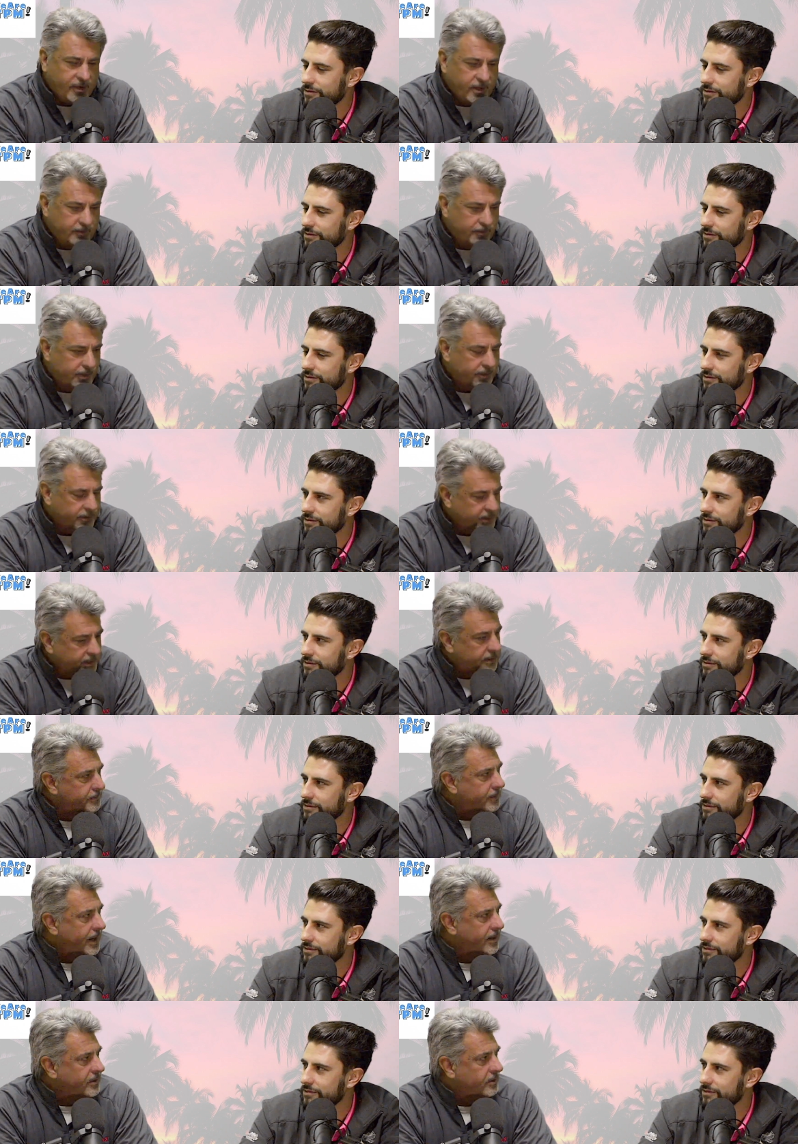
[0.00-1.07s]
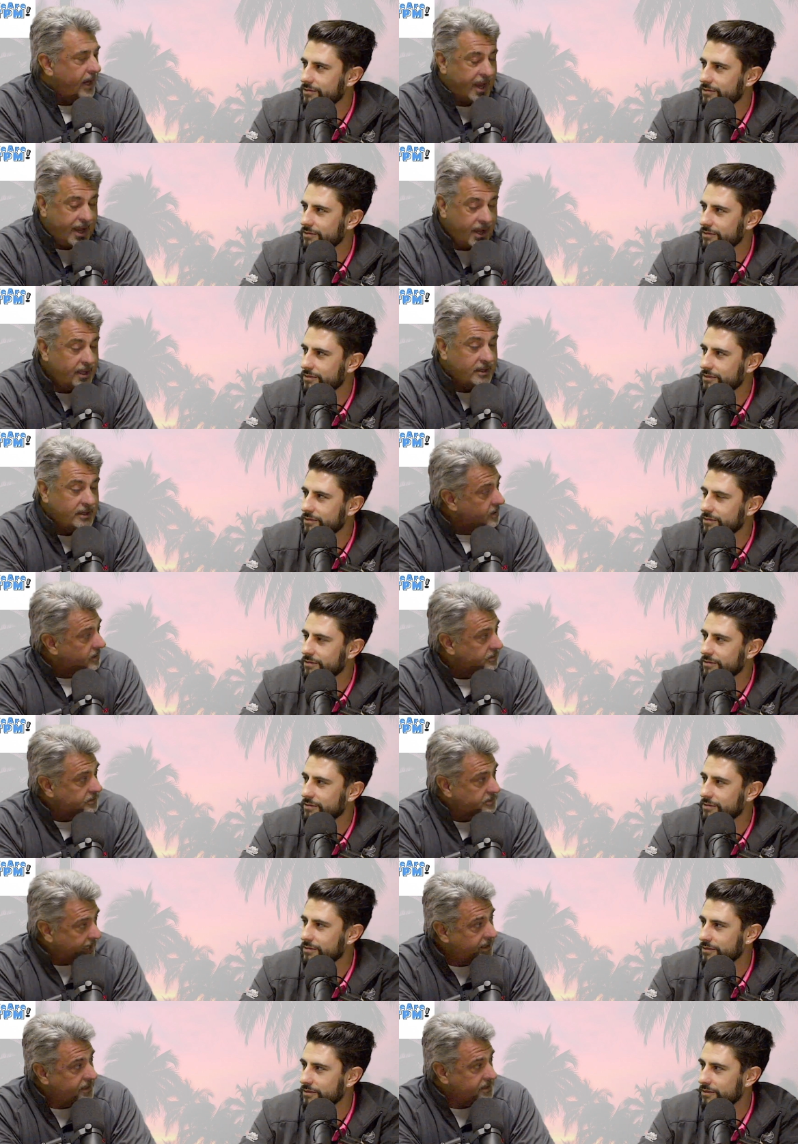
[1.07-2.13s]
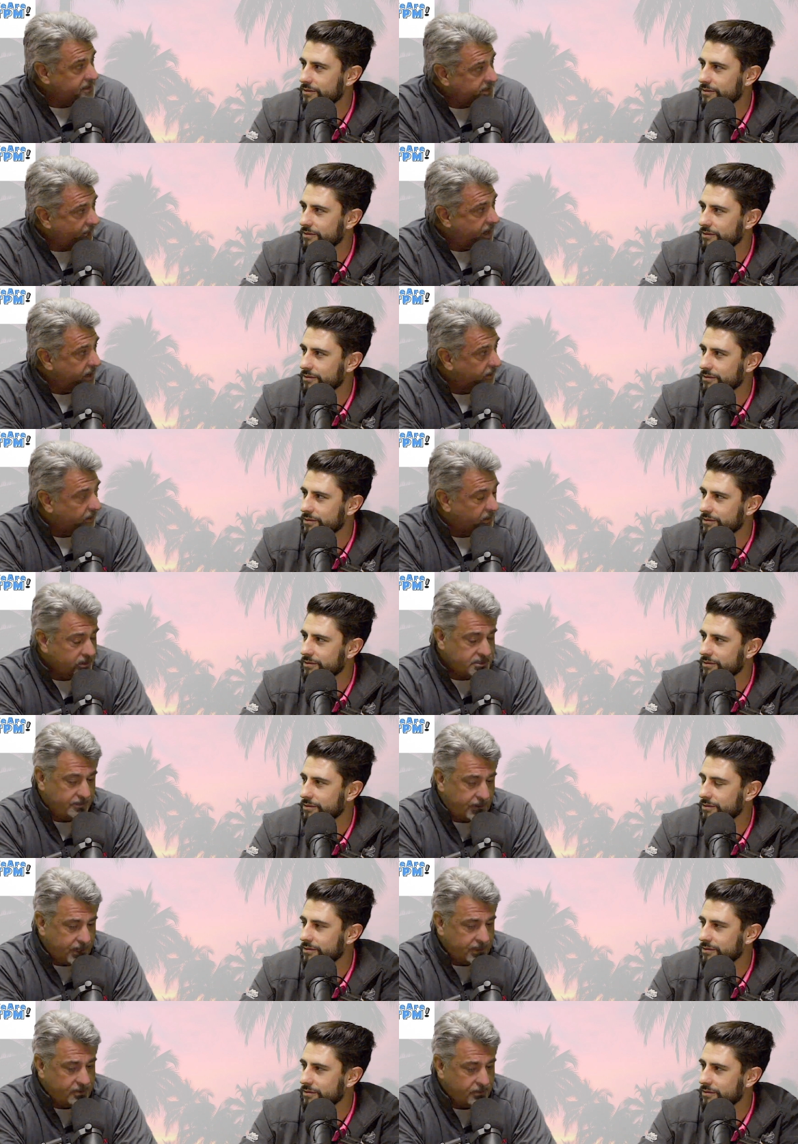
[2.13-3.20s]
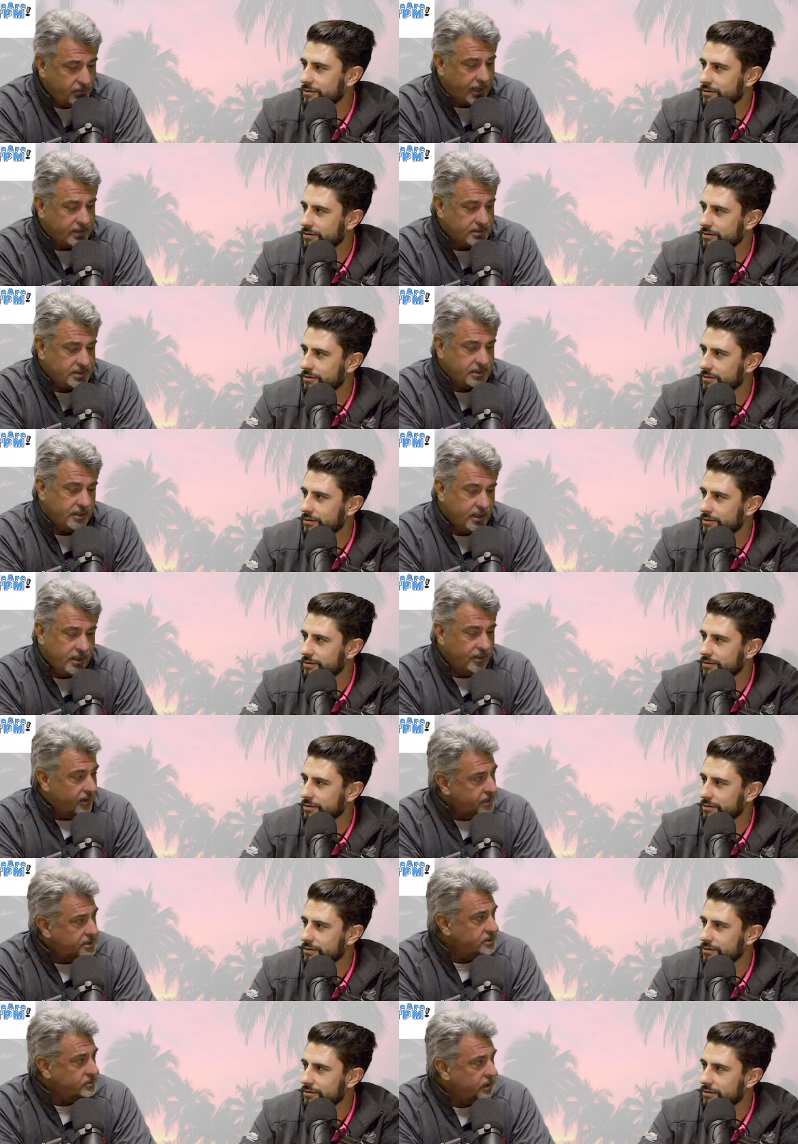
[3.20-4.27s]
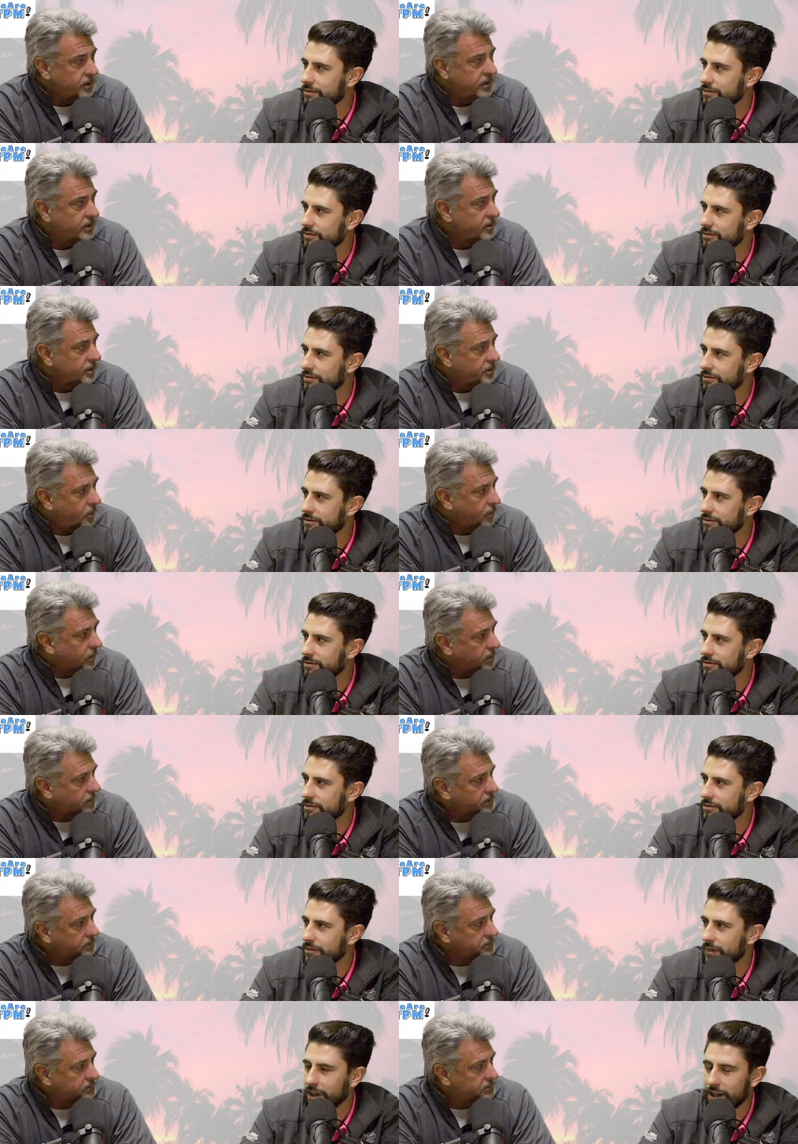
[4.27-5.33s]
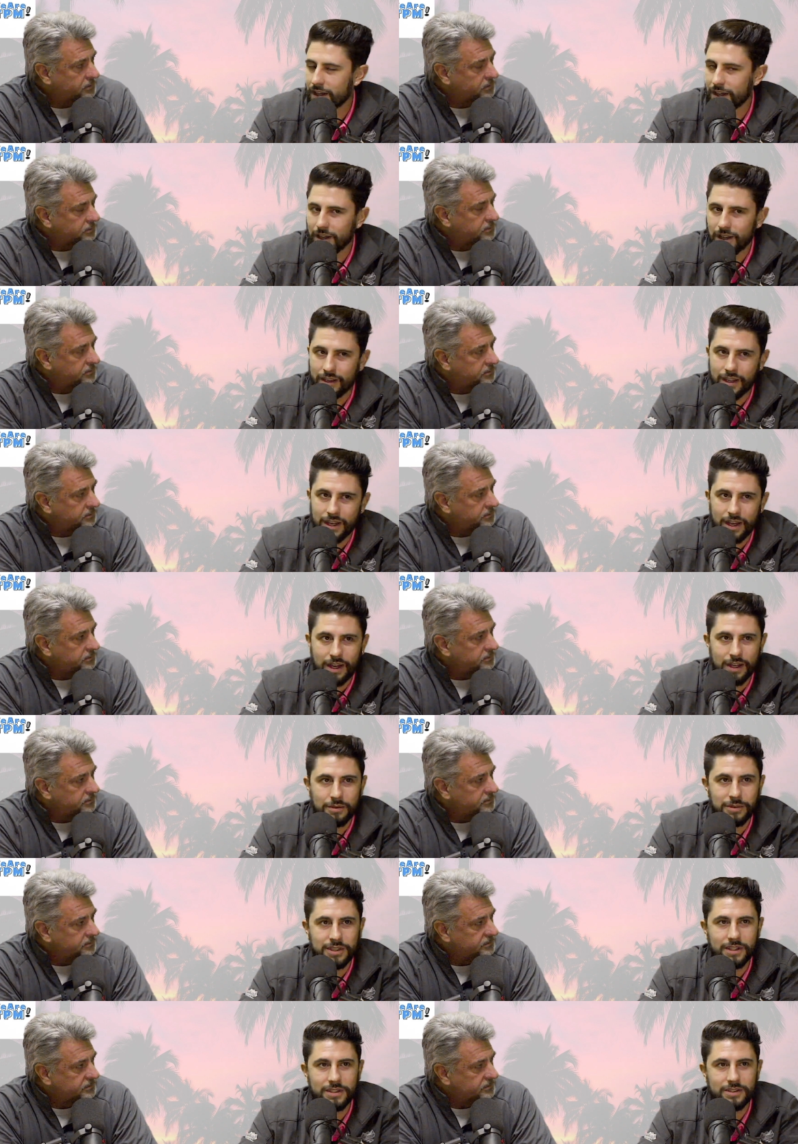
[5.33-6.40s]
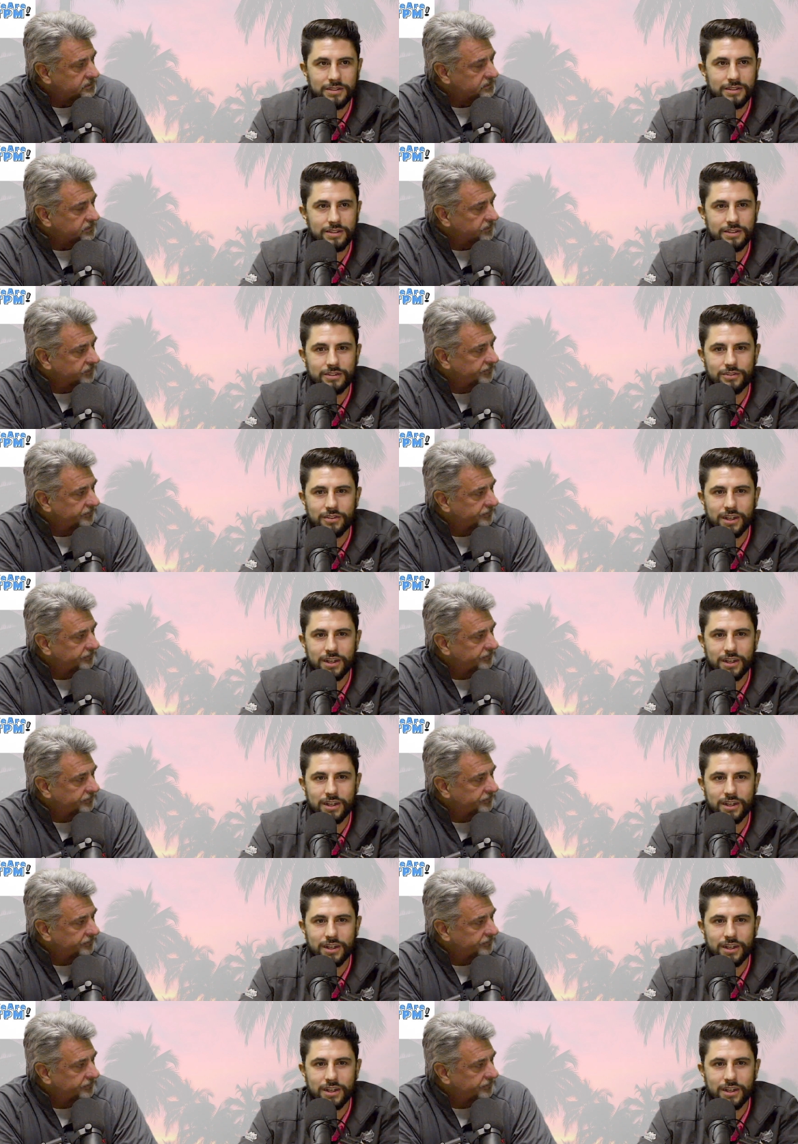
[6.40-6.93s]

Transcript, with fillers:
Speaker 1: every ability to pay the and and desire to pay the rent. They just wanted to go to court.
Speaker 2: Yeah, I mean they, they